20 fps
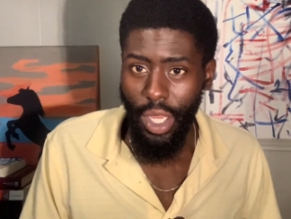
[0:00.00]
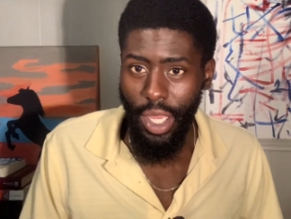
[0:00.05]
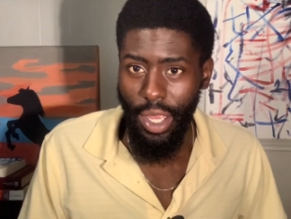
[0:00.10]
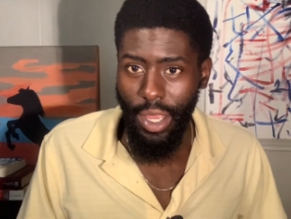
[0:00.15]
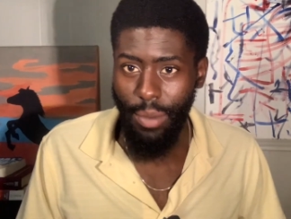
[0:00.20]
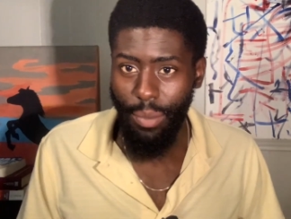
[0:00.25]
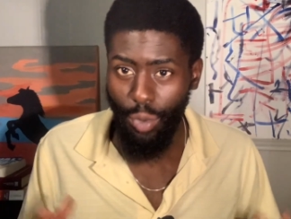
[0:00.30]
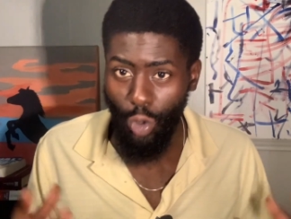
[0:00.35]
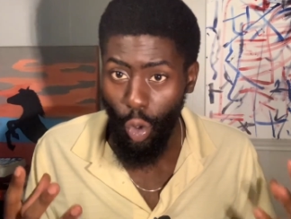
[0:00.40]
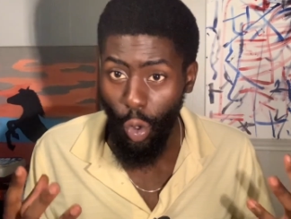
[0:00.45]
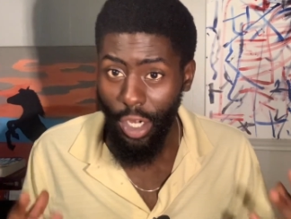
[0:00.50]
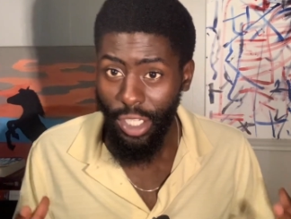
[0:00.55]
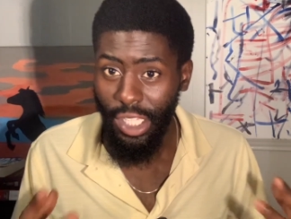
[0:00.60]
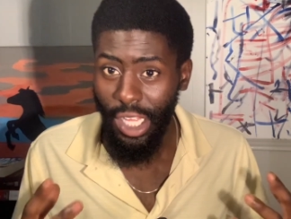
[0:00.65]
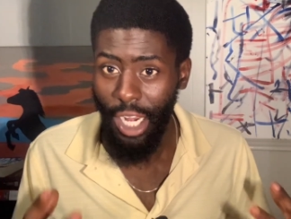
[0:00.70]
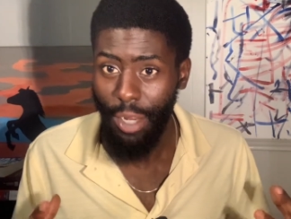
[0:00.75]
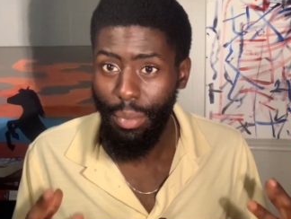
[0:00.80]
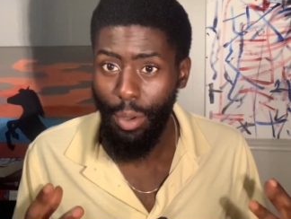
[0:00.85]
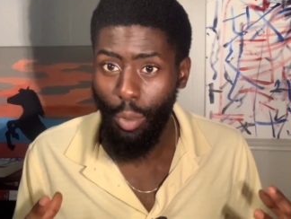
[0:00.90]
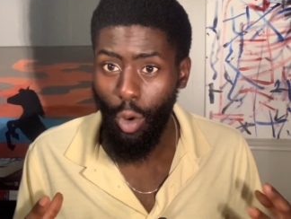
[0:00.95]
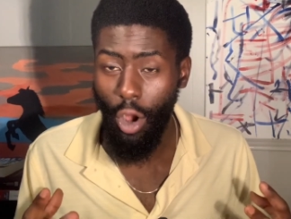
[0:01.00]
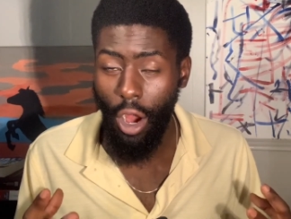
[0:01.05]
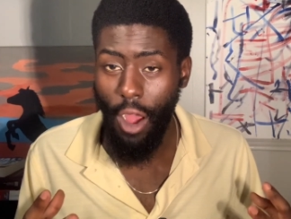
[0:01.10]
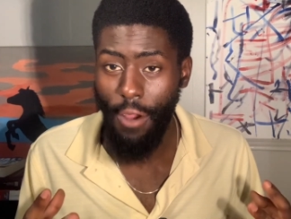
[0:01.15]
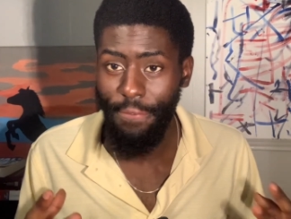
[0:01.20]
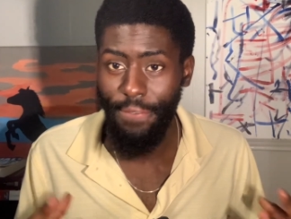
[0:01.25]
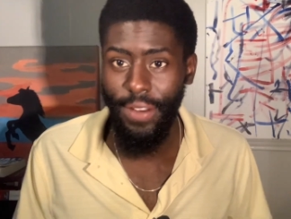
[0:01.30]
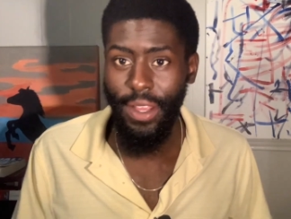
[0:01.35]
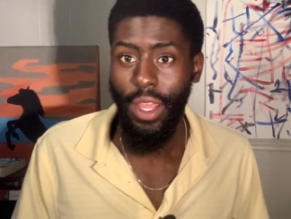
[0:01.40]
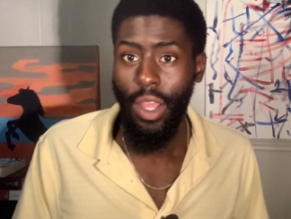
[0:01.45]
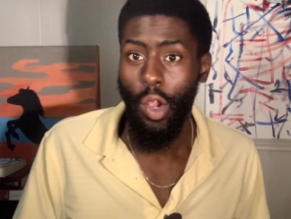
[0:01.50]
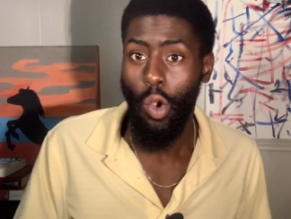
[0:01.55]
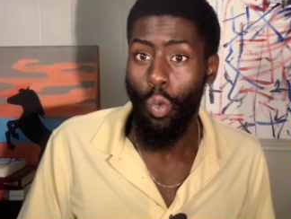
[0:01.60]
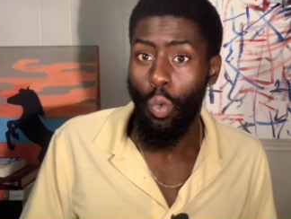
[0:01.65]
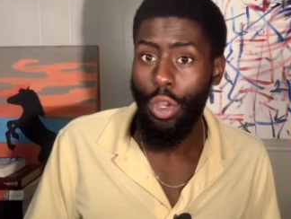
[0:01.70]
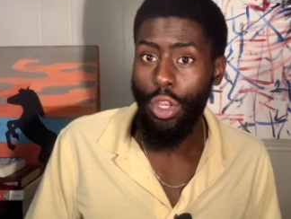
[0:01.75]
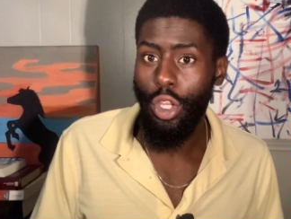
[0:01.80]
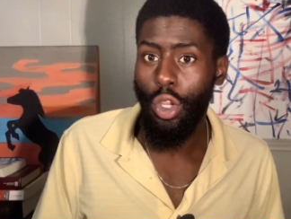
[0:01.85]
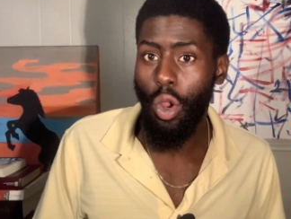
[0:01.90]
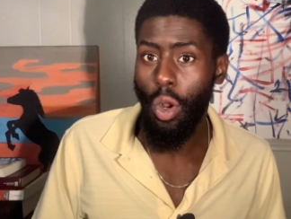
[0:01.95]
If you understand how to be more confident,
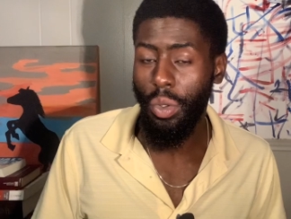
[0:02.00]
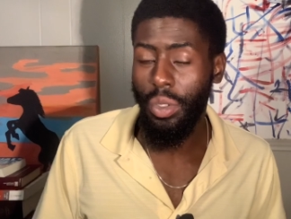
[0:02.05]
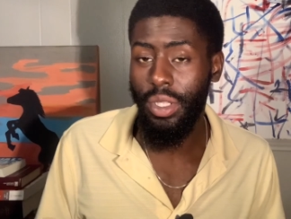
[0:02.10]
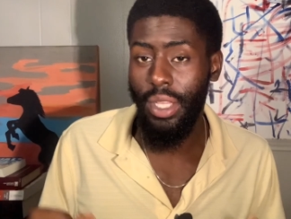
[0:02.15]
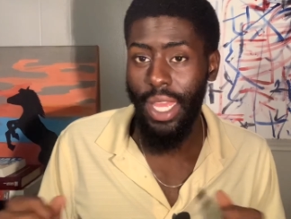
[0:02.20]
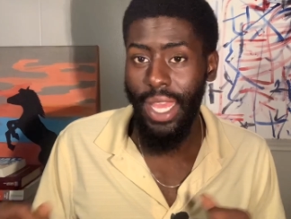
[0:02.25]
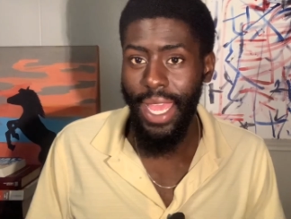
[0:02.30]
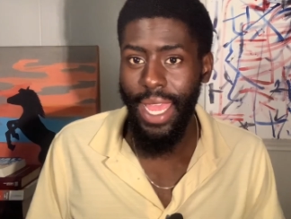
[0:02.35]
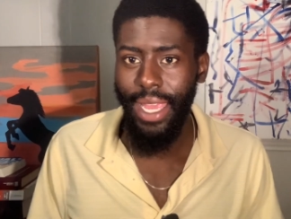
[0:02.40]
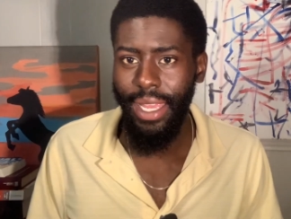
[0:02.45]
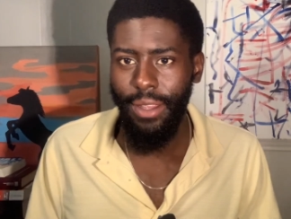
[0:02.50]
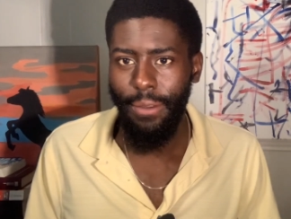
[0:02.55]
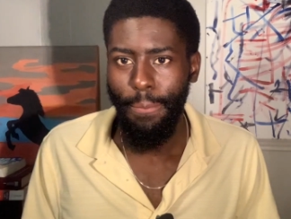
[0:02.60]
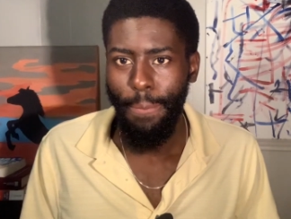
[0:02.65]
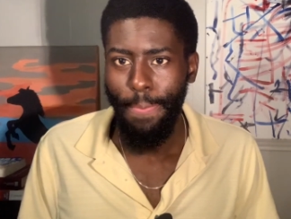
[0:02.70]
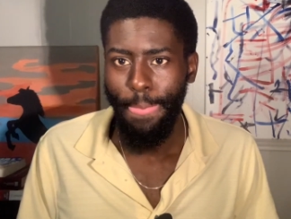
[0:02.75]
when you go to the 8,